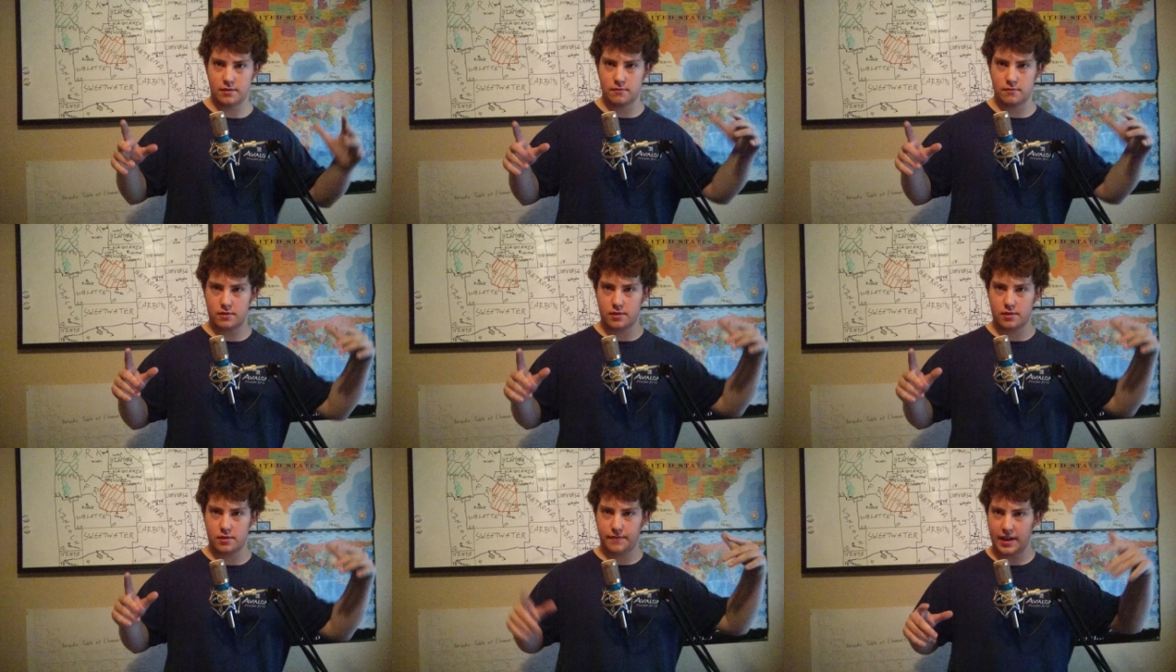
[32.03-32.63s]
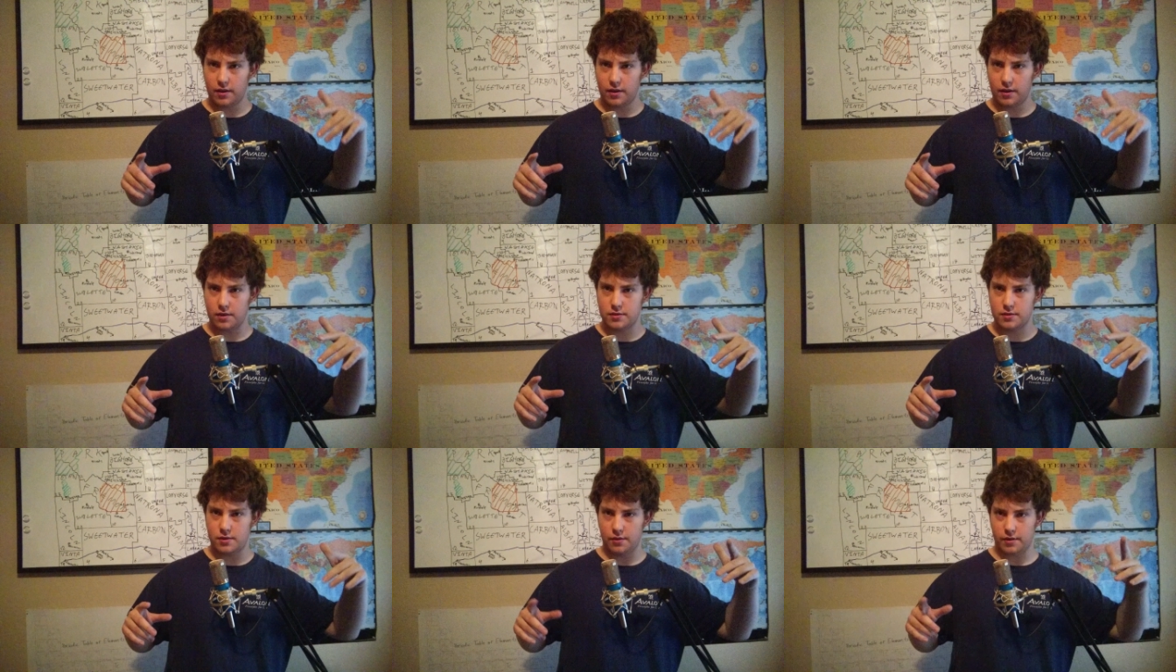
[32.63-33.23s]
sphere,
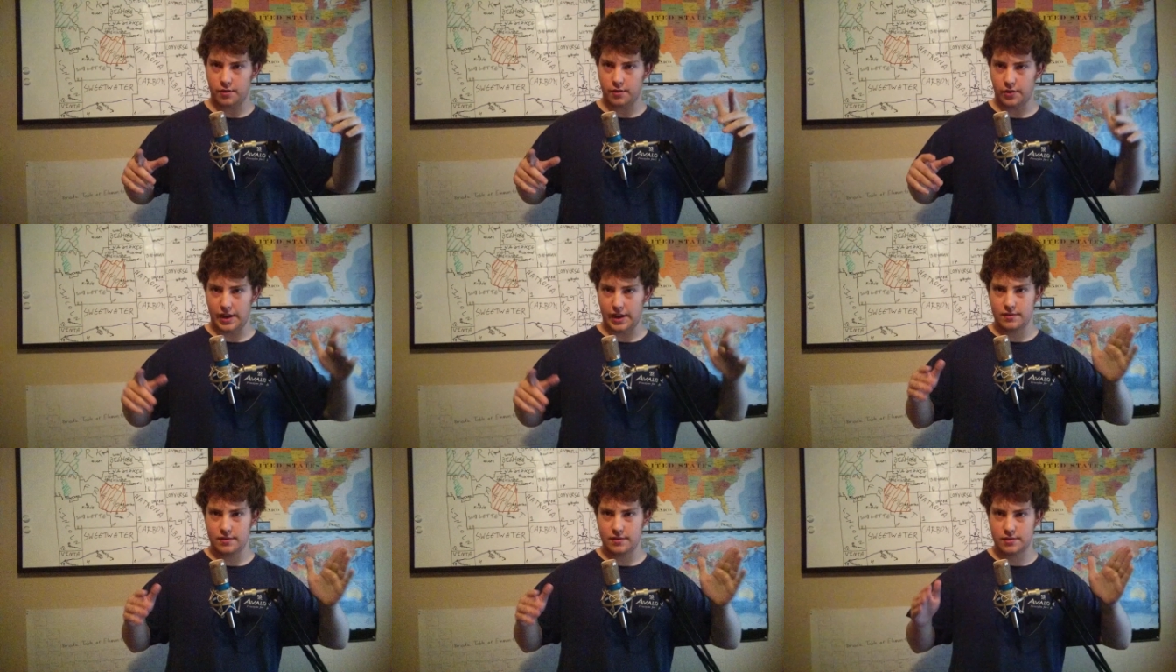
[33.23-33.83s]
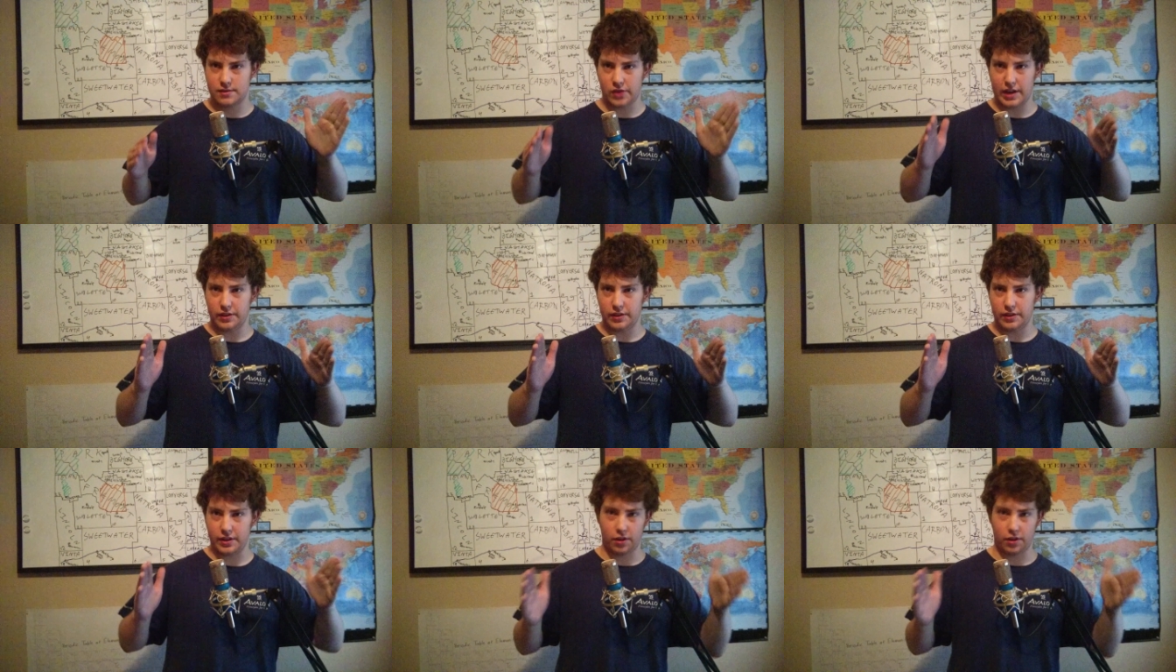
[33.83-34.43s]
so they're like
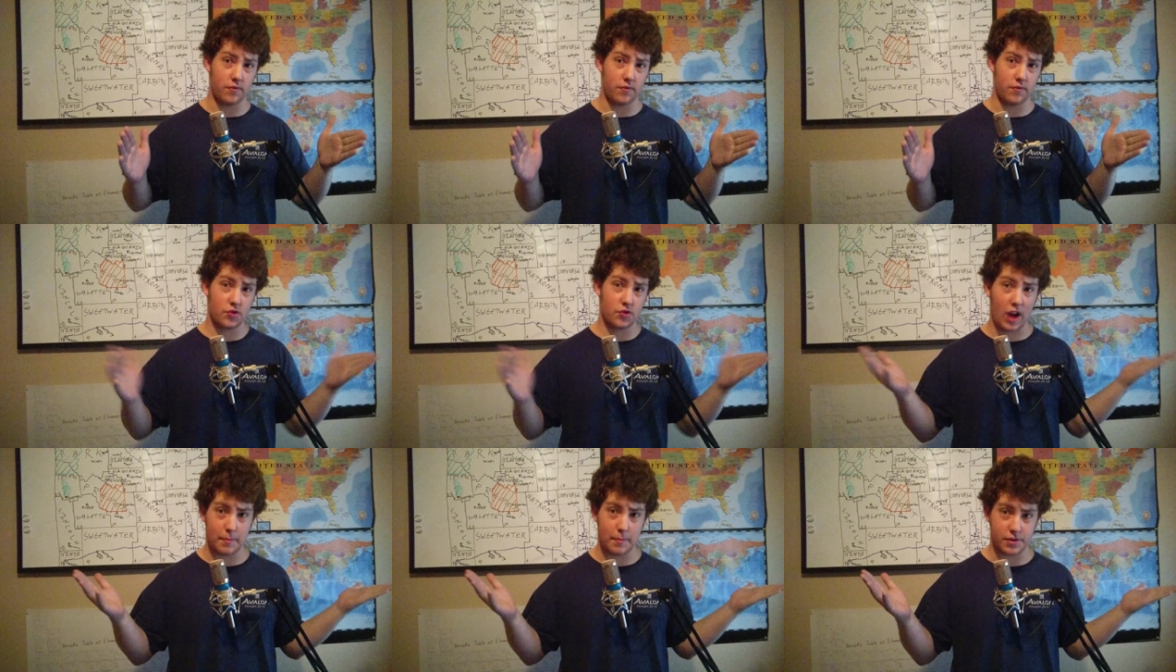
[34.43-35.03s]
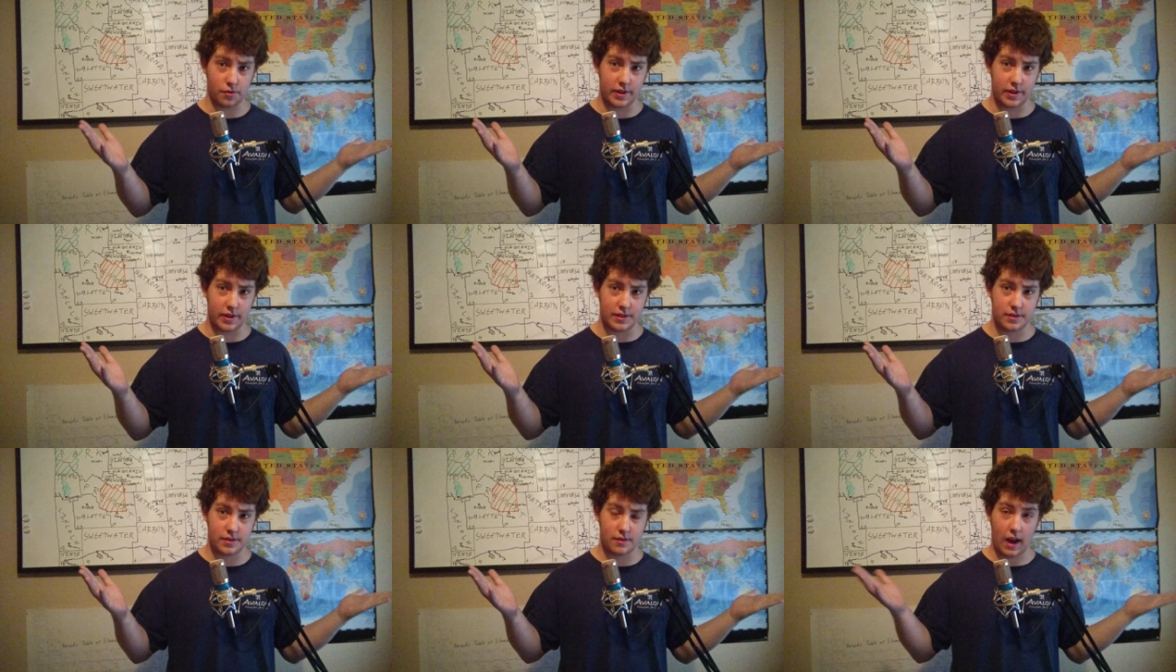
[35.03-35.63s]
slightly curved
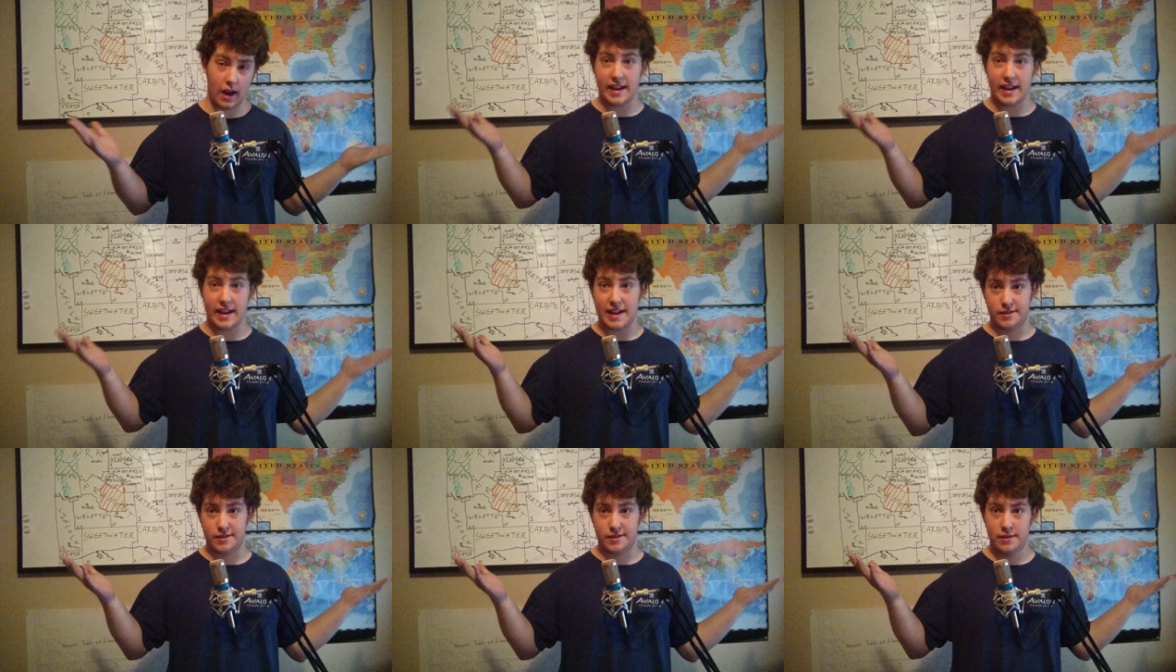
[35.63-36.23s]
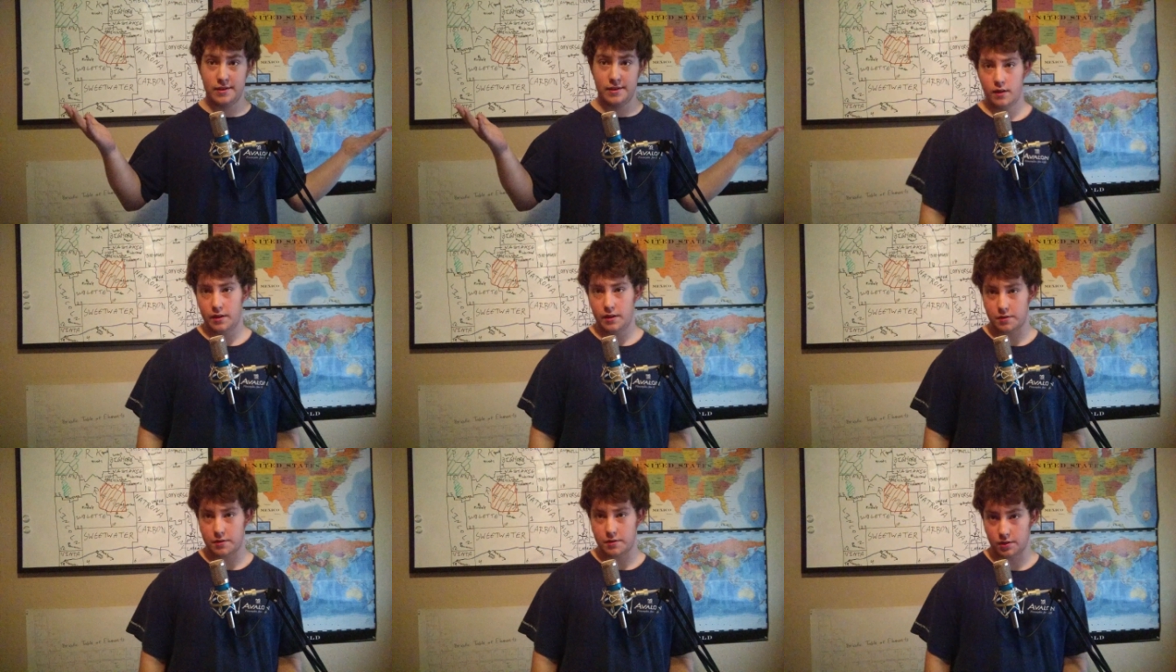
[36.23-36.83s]
trapezoids, I guess.
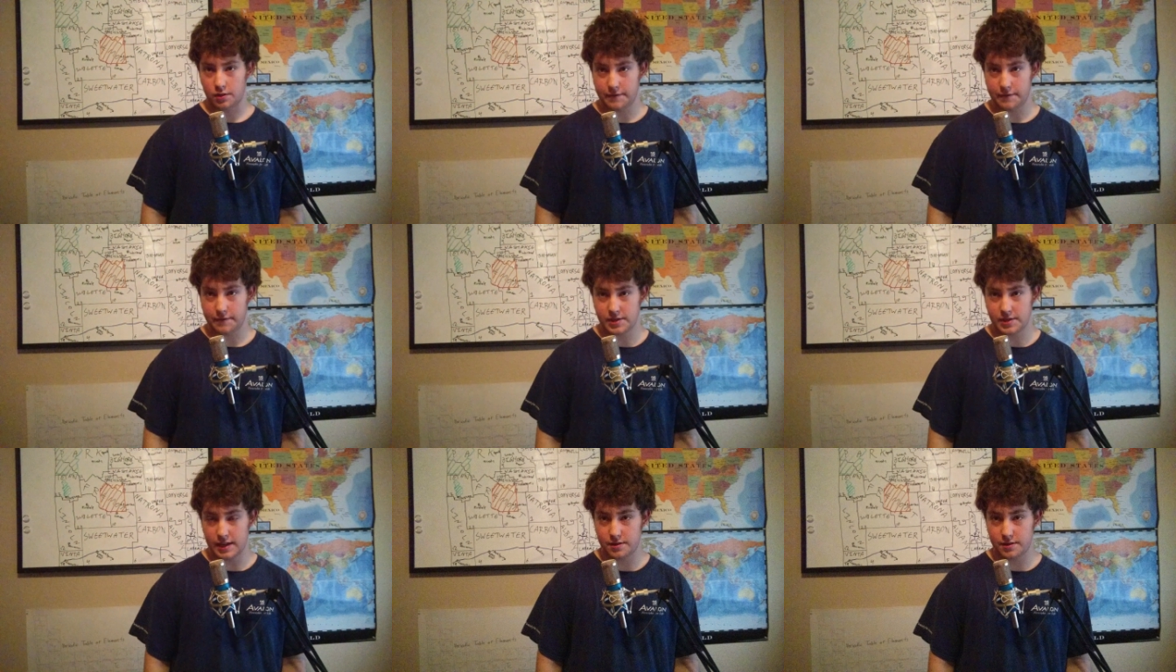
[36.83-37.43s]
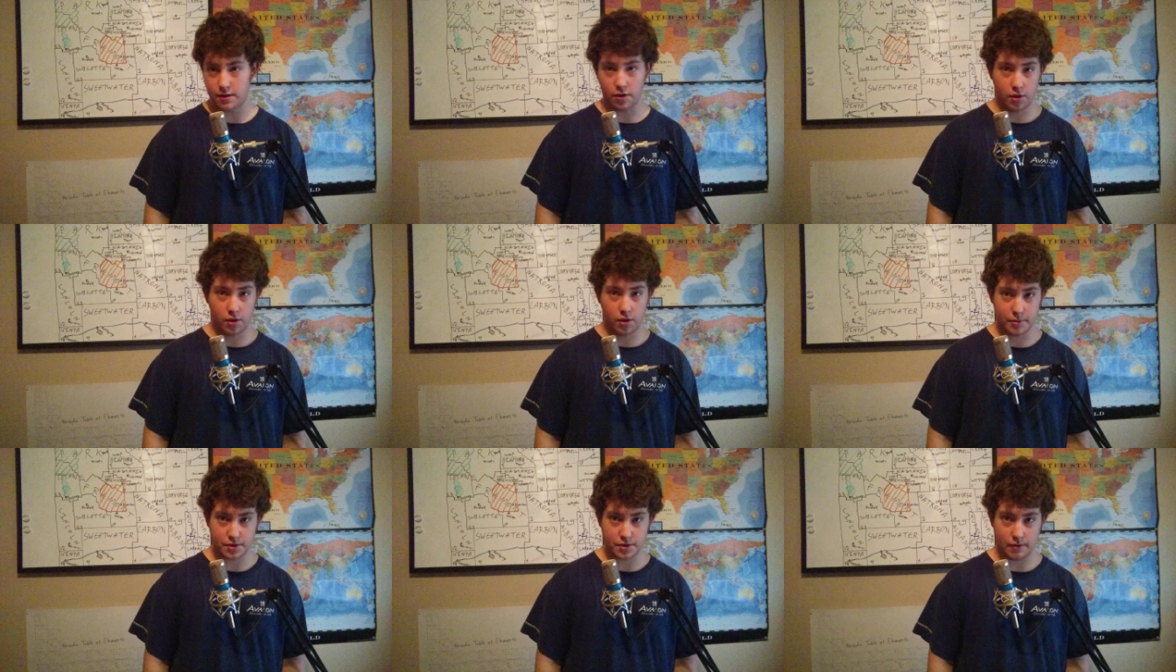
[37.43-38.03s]
And there's a lot of states that are
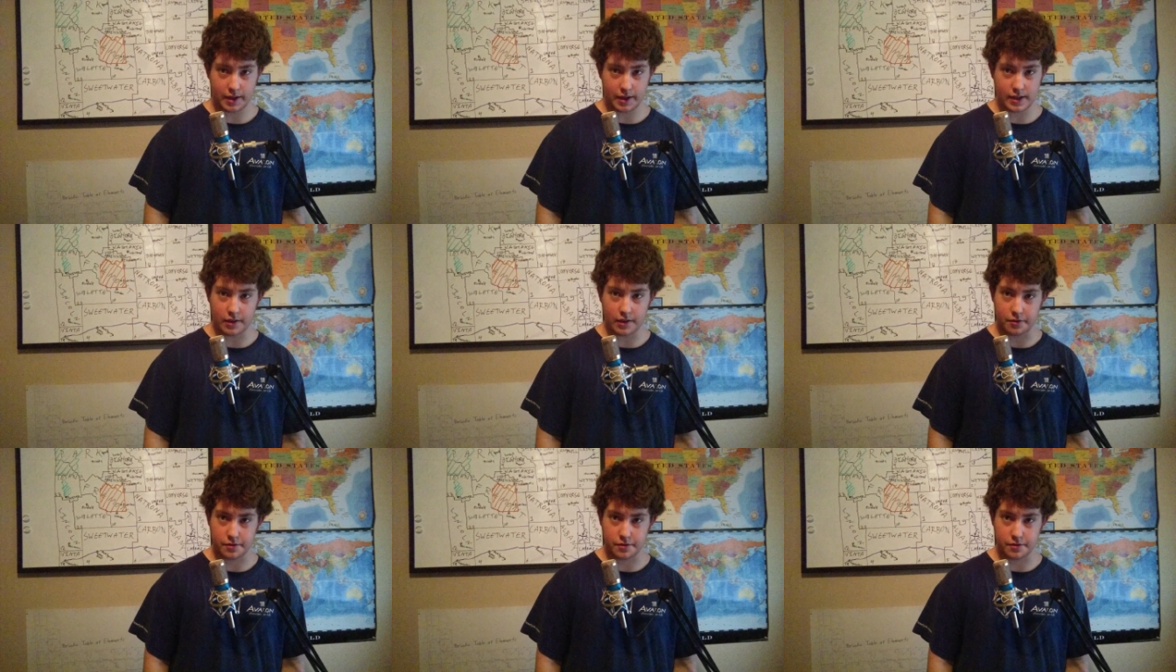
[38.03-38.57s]
almost rectangles,